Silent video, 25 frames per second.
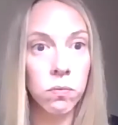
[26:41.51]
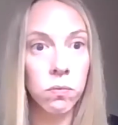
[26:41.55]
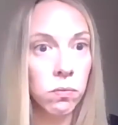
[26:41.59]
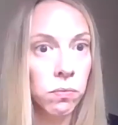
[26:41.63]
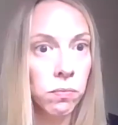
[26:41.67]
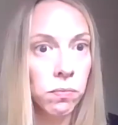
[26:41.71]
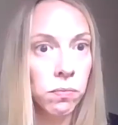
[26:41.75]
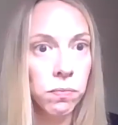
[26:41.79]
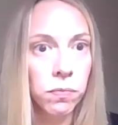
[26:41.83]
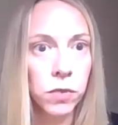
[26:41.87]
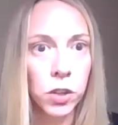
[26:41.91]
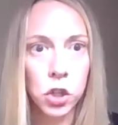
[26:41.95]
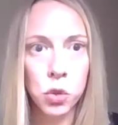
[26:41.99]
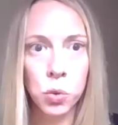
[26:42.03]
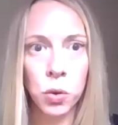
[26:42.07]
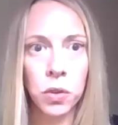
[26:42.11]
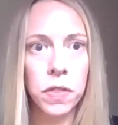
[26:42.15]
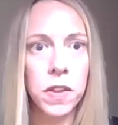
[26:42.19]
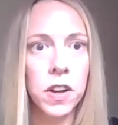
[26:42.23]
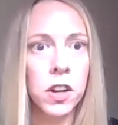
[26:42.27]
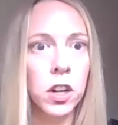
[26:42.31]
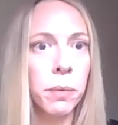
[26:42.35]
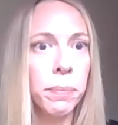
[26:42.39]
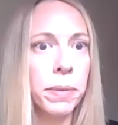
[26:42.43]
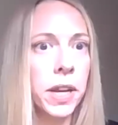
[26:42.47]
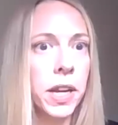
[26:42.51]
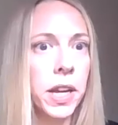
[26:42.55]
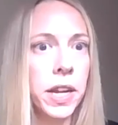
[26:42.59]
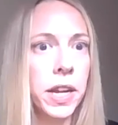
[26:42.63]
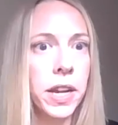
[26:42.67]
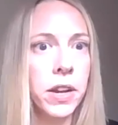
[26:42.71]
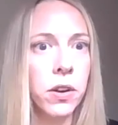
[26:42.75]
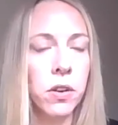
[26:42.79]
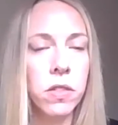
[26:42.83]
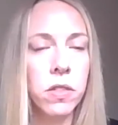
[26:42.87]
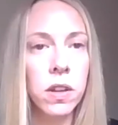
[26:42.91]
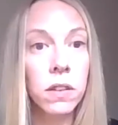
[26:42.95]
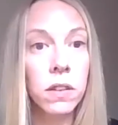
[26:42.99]
virtual
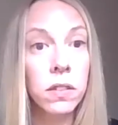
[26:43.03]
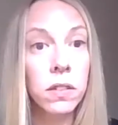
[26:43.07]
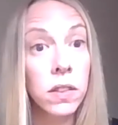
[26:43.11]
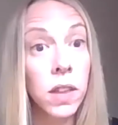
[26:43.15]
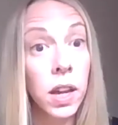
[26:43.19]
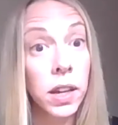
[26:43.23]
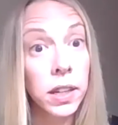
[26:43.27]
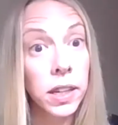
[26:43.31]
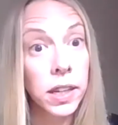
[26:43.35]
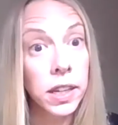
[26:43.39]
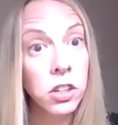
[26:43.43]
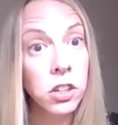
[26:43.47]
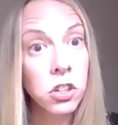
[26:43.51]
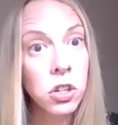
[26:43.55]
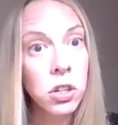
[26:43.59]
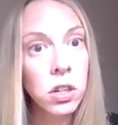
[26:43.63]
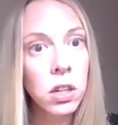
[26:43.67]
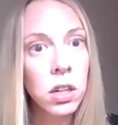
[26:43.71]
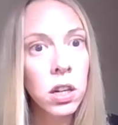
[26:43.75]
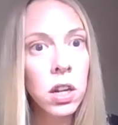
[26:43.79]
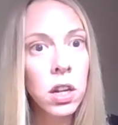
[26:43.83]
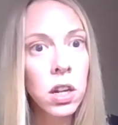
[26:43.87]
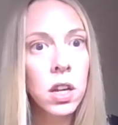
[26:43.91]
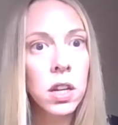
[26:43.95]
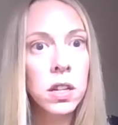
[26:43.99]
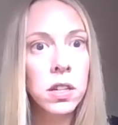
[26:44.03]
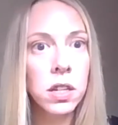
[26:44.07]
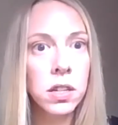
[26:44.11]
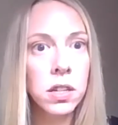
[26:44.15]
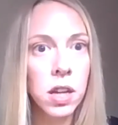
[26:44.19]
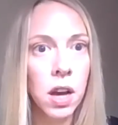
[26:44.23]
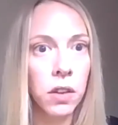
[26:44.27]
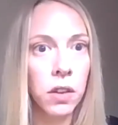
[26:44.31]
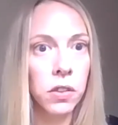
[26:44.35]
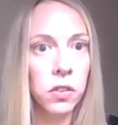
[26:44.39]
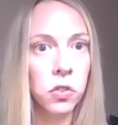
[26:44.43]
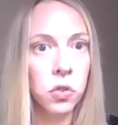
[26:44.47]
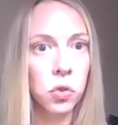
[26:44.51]
therapy or things of that nature to
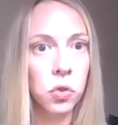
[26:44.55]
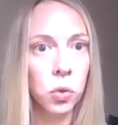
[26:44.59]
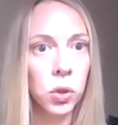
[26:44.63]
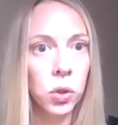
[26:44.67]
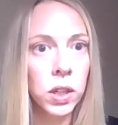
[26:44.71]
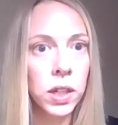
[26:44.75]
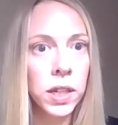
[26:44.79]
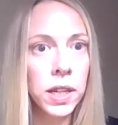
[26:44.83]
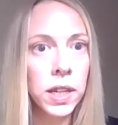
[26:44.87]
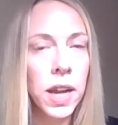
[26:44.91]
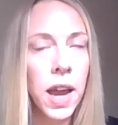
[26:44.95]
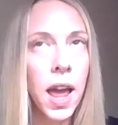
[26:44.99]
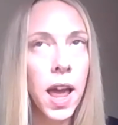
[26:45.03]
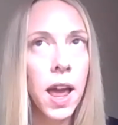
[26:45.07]
tell the story.